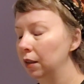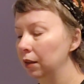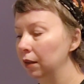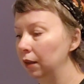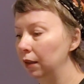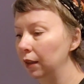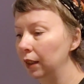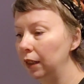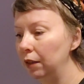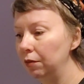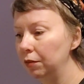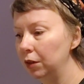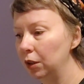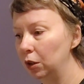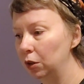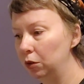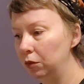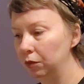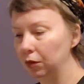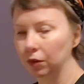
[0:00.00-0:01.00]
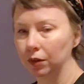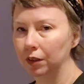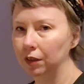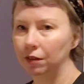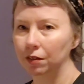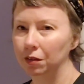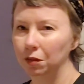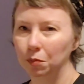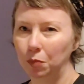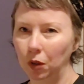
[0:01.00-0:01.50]
The leftover,
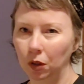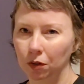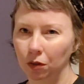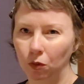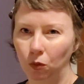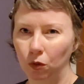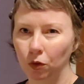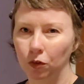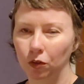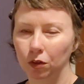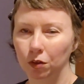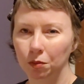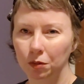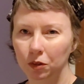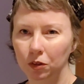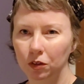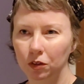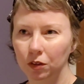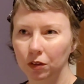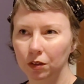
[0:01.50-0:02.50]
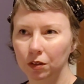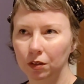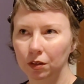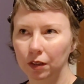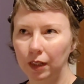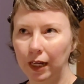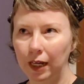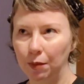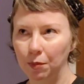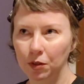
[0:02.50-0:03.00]
this isn't part of the wardrobe, this is just
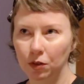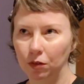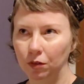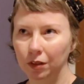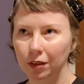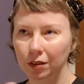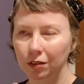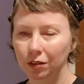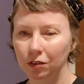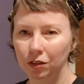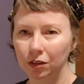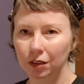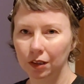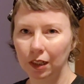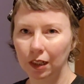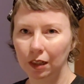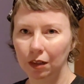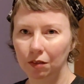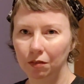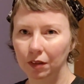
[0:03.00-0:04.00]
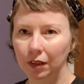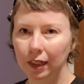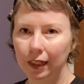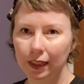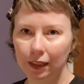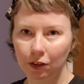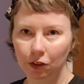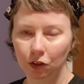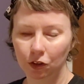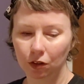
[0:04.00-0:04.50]
capsule. This is just kind of an
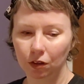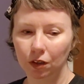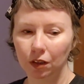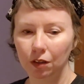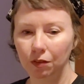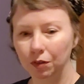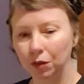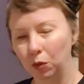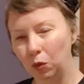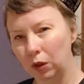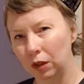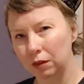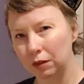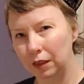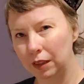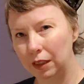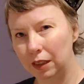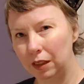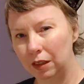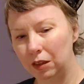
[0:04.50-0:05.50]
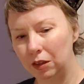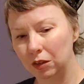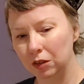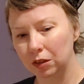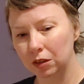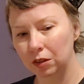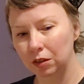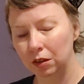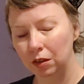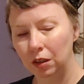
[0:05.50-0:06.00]
extra if it works out.